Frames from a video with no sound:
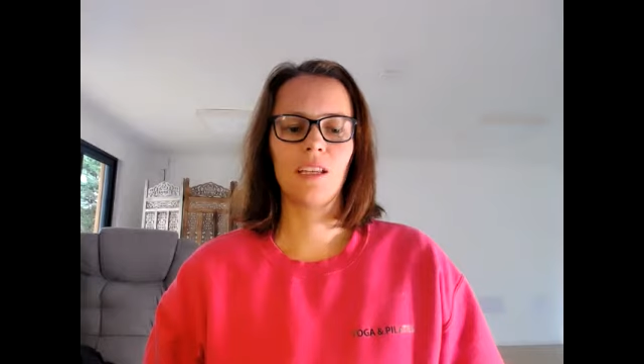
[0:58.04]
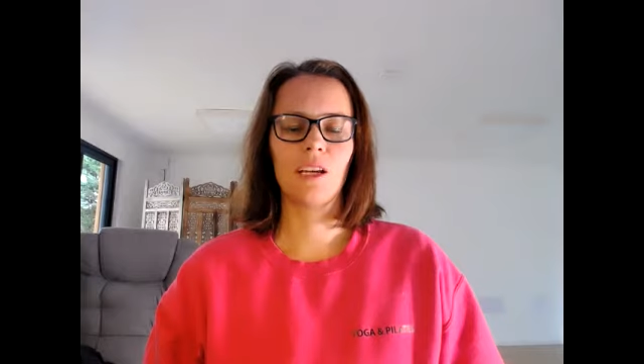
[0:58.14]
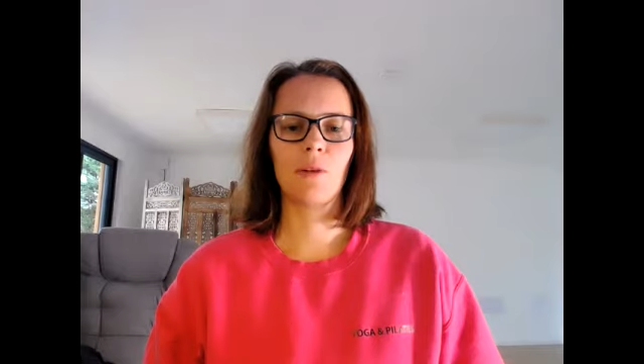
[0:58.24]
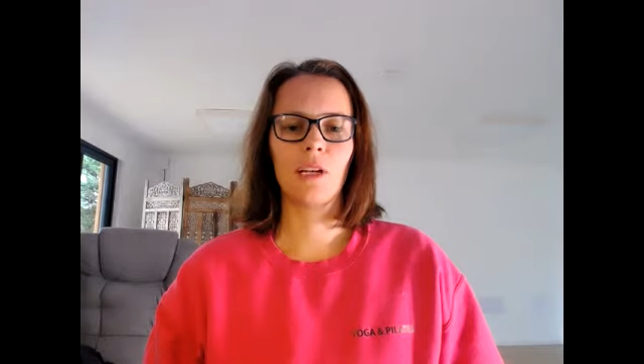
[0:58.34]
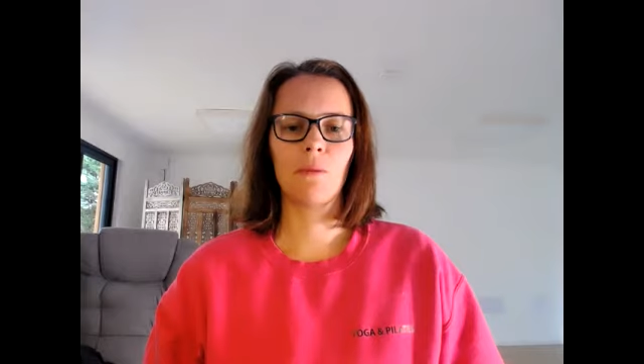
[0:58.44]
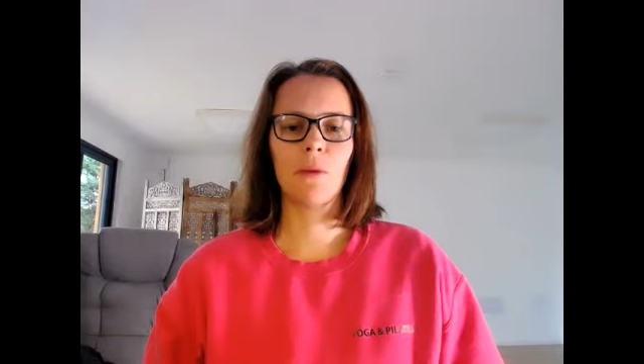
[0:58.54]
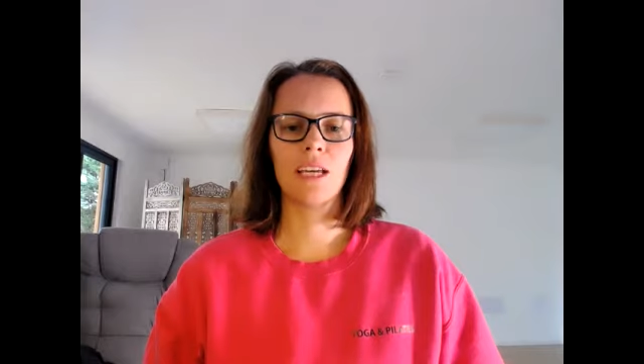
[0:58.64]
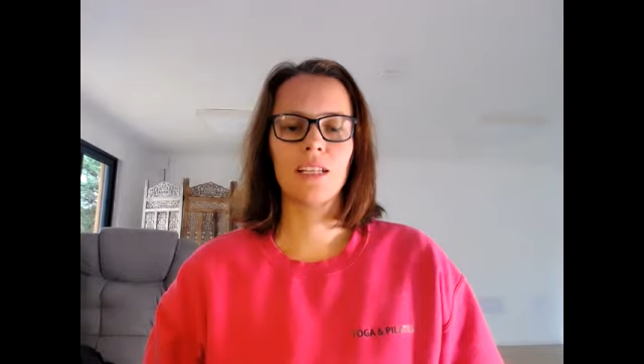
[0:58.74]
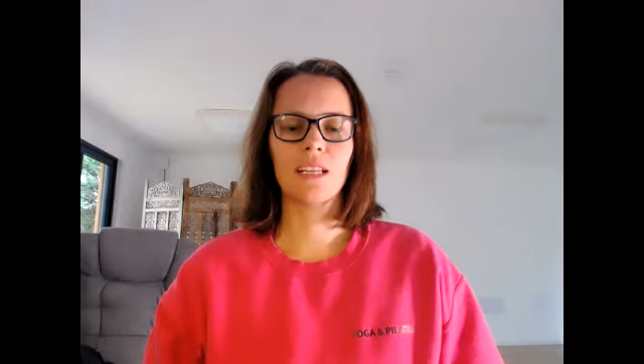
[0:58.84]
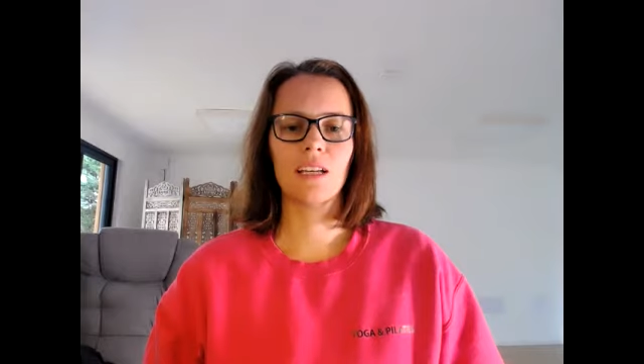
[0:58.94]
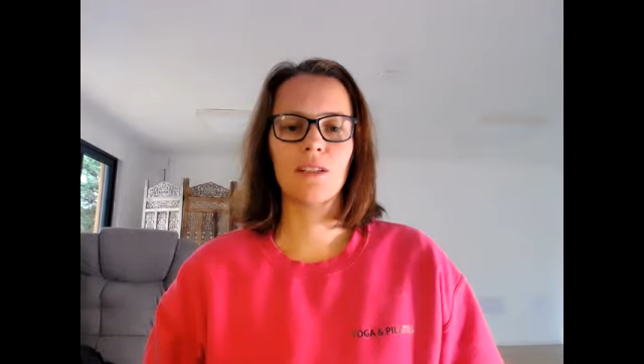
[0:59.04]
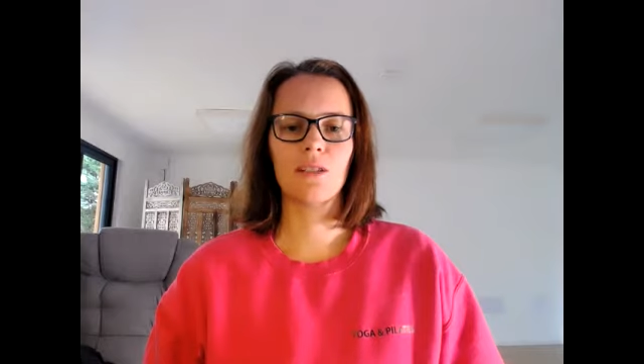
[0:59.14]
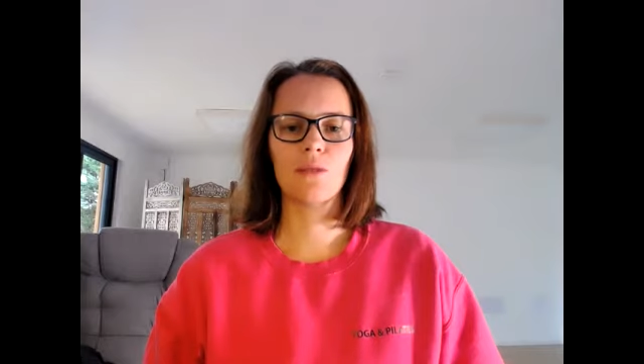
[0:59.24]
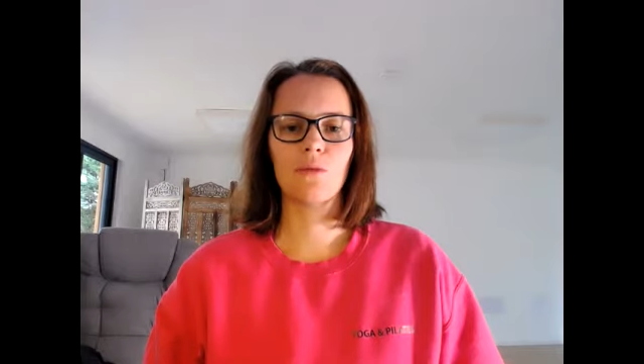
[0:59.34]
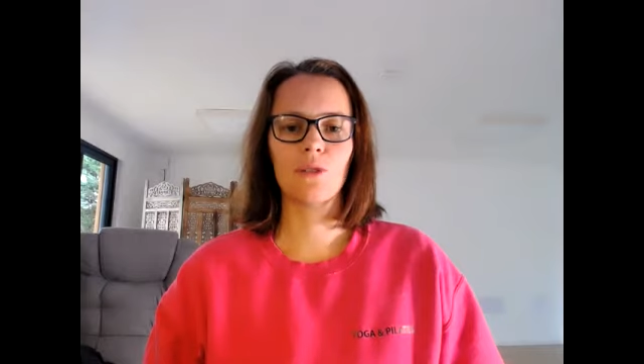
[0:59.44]
Going at a pace that
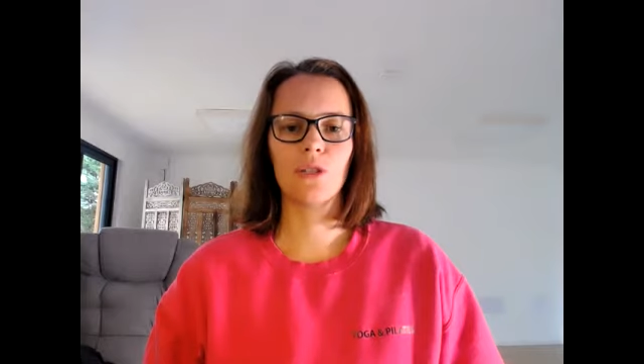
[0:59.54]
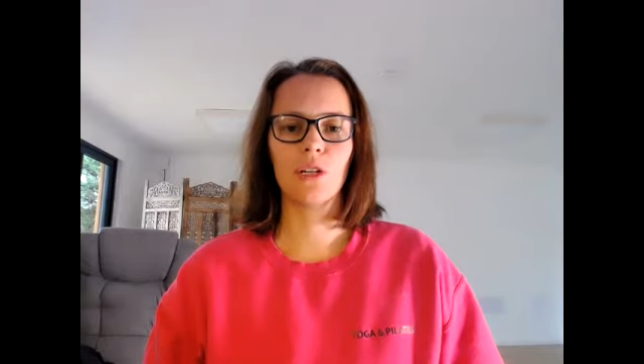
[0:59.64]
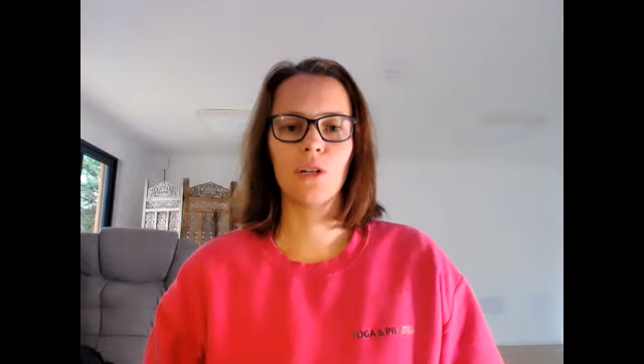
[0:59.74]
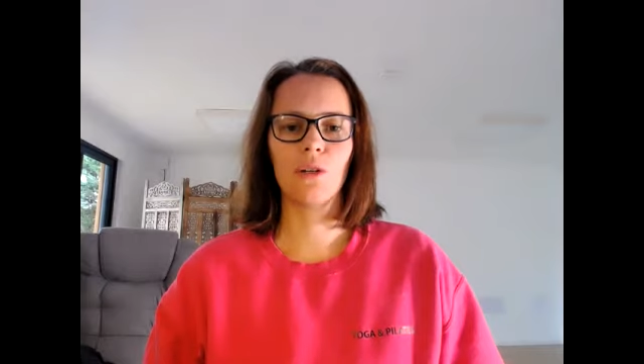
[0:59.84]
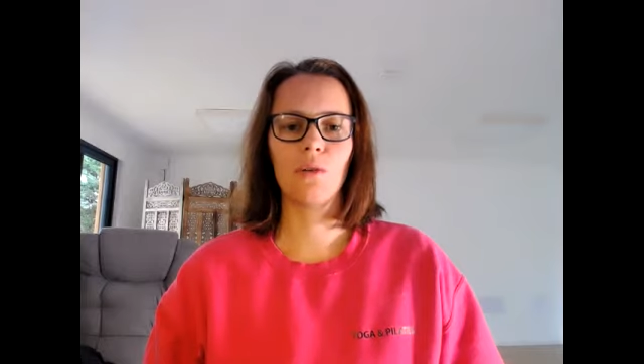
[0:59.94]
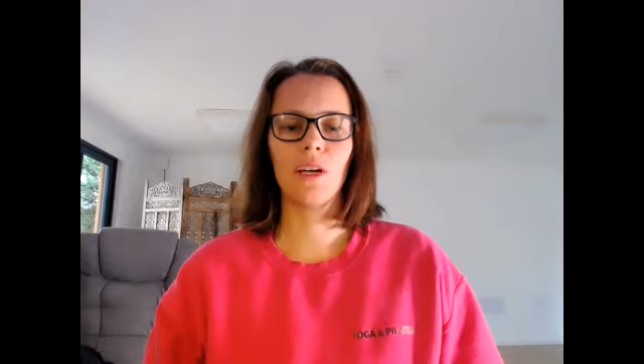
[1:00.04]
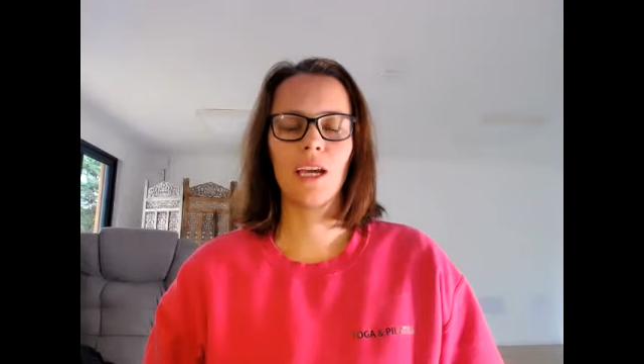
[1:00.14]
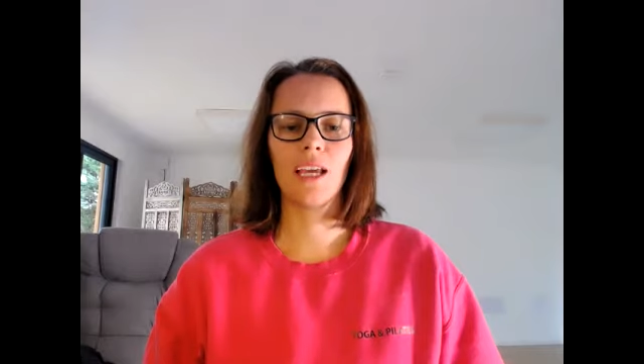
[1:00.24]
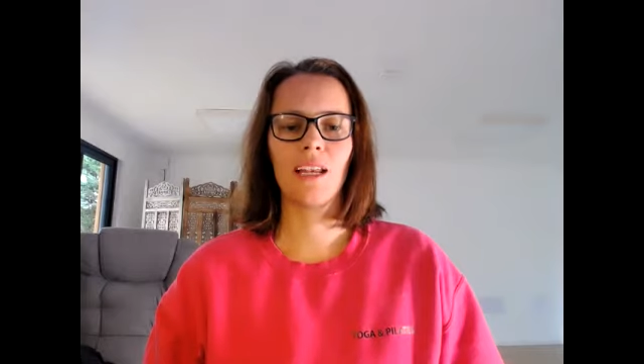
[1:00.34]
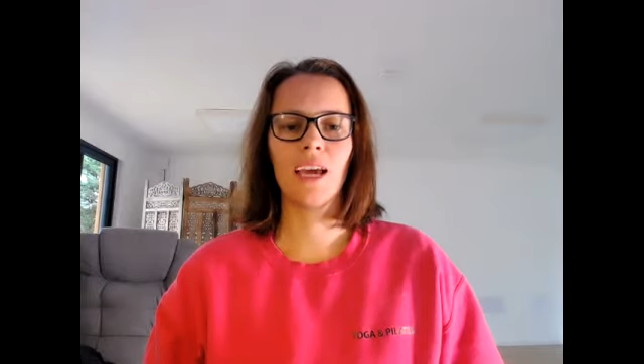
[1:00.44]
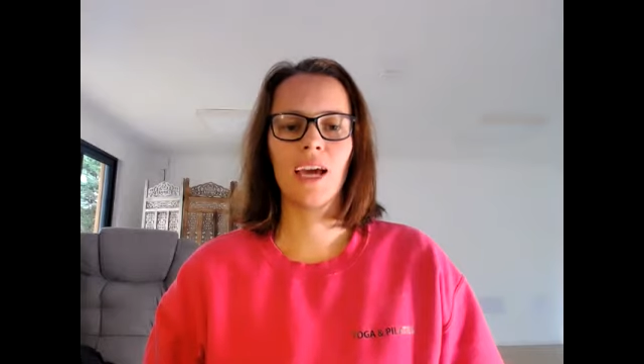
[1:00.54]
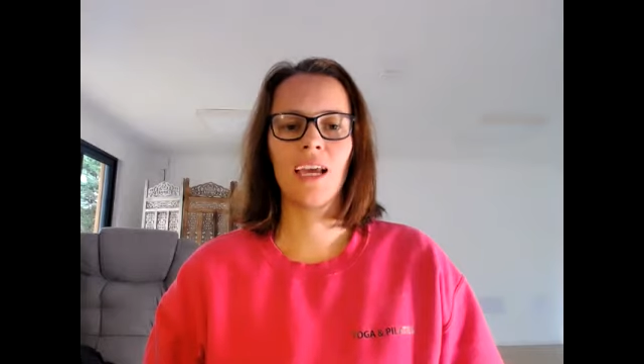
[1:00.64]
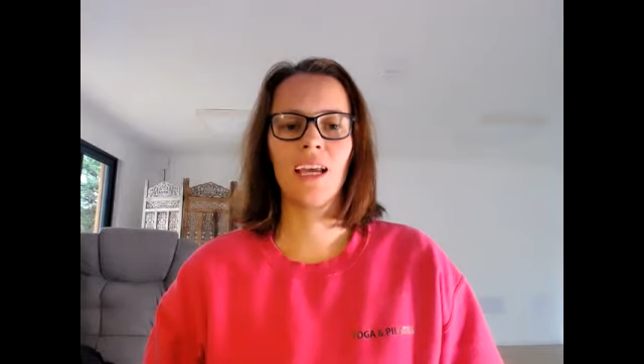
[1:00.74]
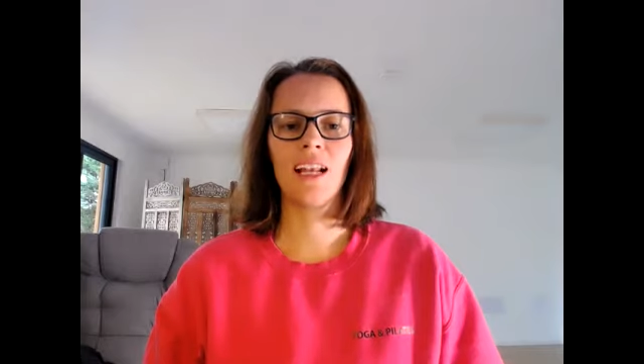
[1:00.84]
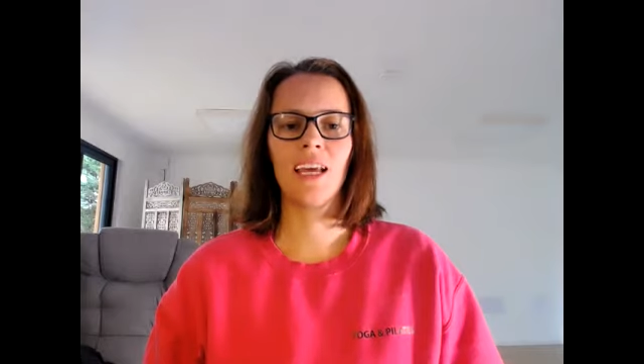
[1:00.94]
suits you.
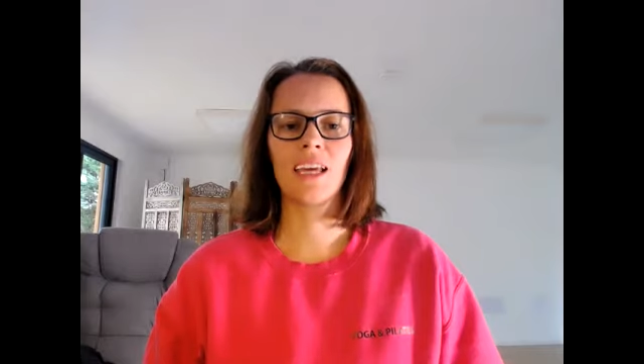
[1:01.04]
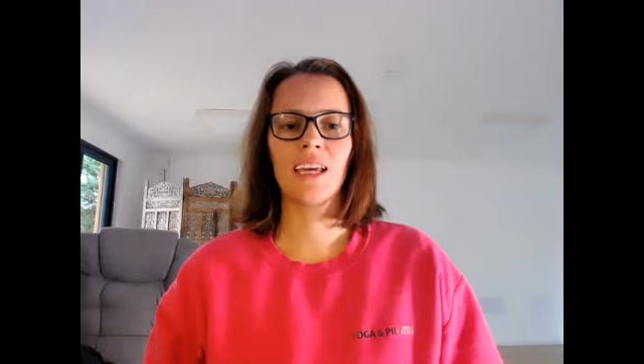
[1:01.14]
Inhaling,